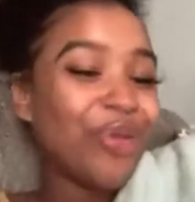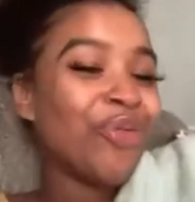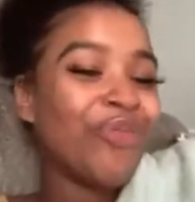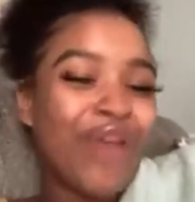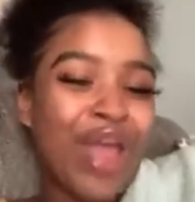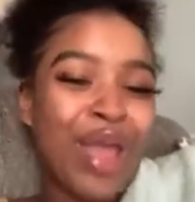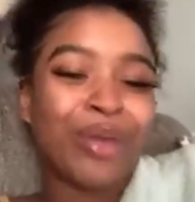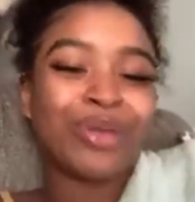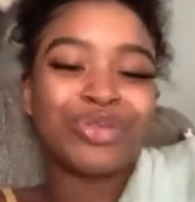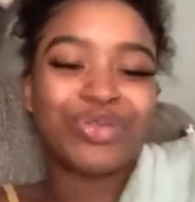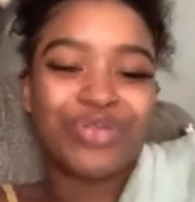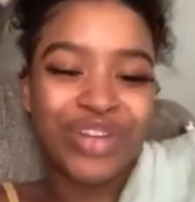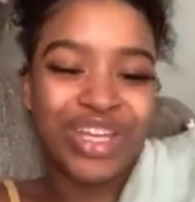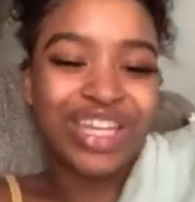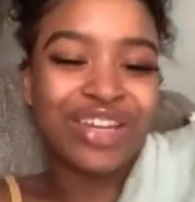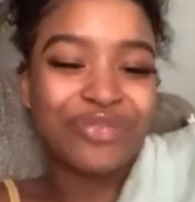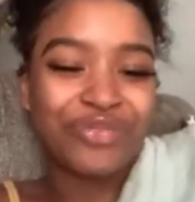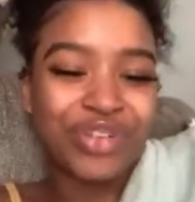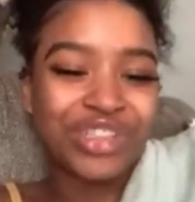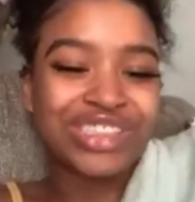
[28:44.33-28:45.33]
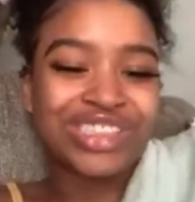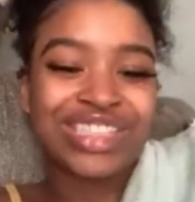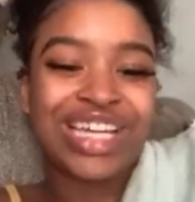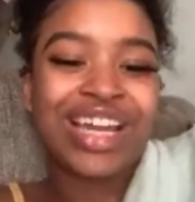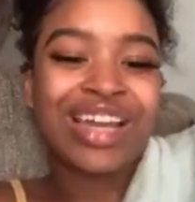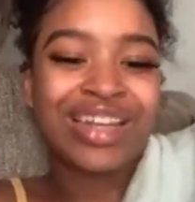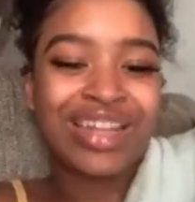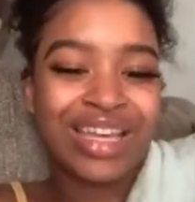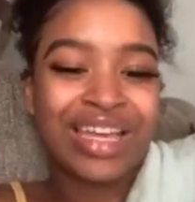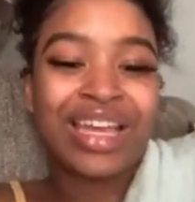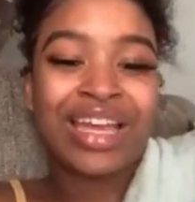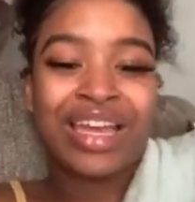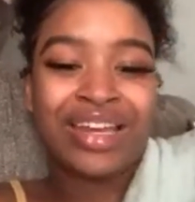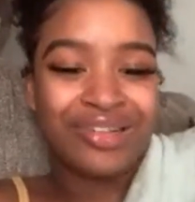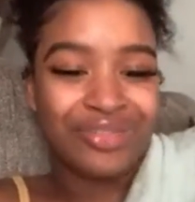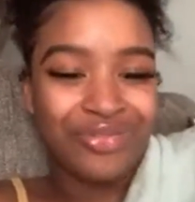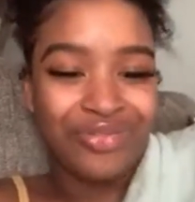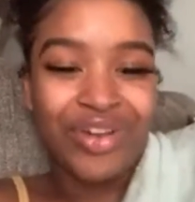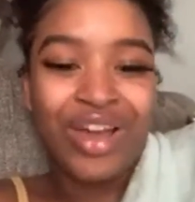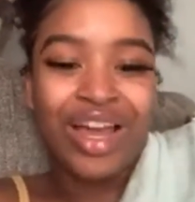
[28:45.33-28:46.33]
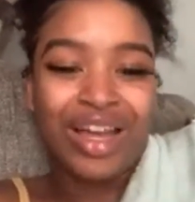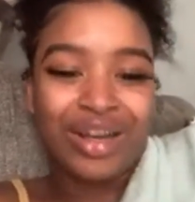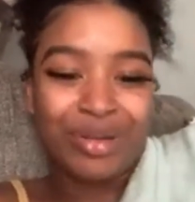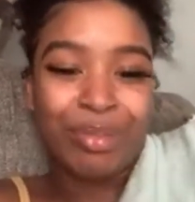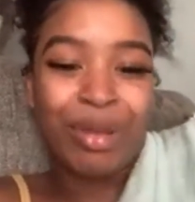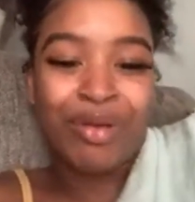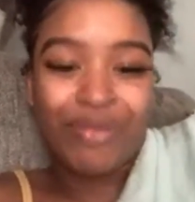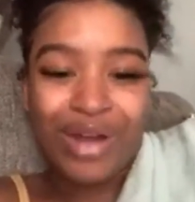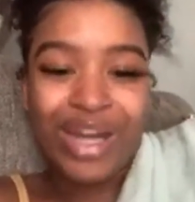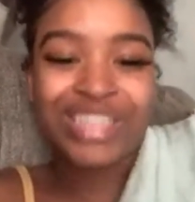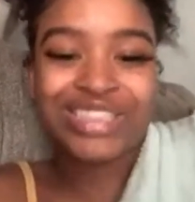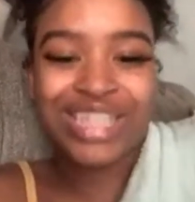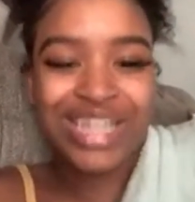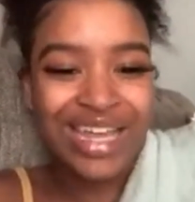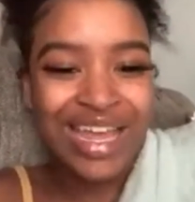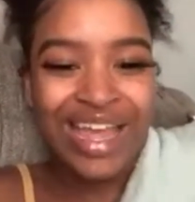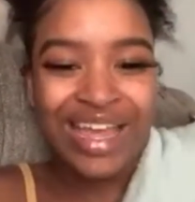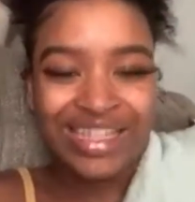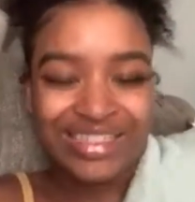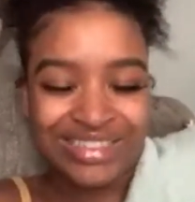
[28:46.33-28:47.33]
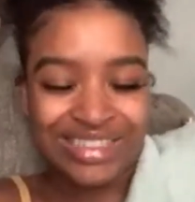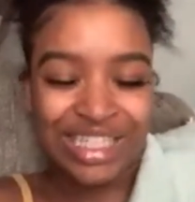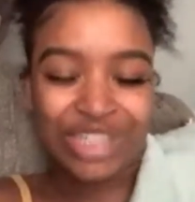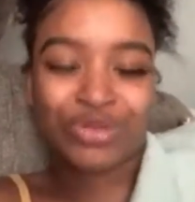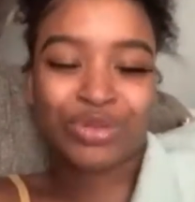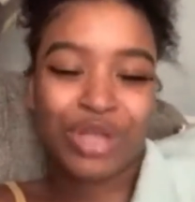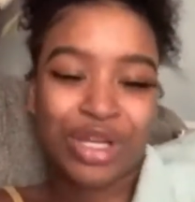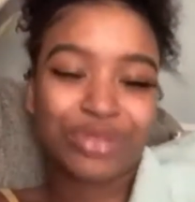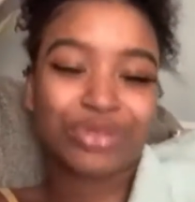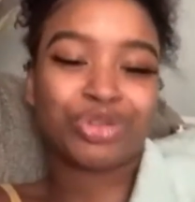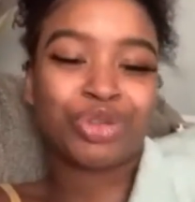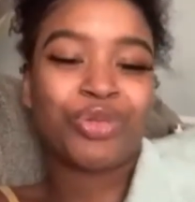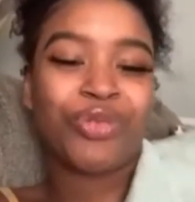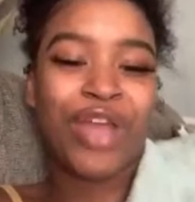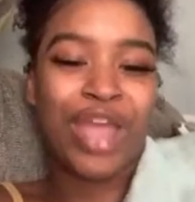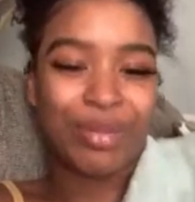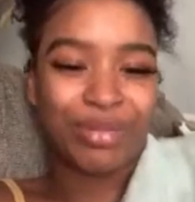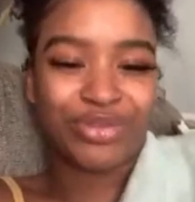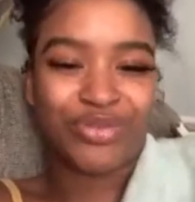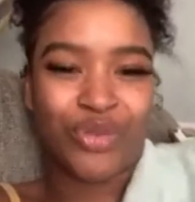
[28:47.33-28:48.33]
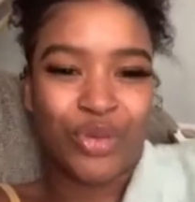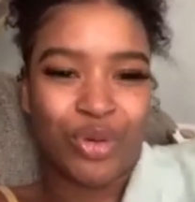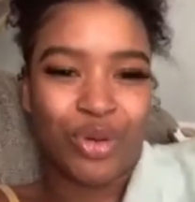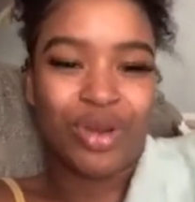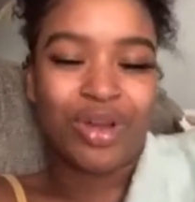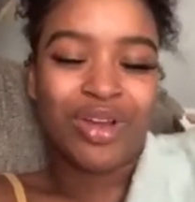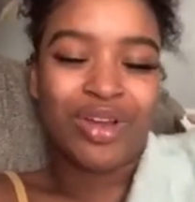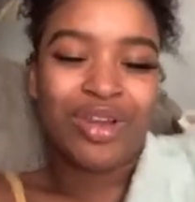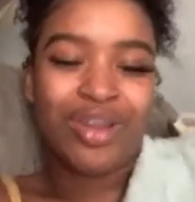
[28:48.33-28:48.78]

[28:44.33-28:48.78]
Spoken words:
You famous for sucking dick and getting fucked by Ray J ass. That's what you famous for.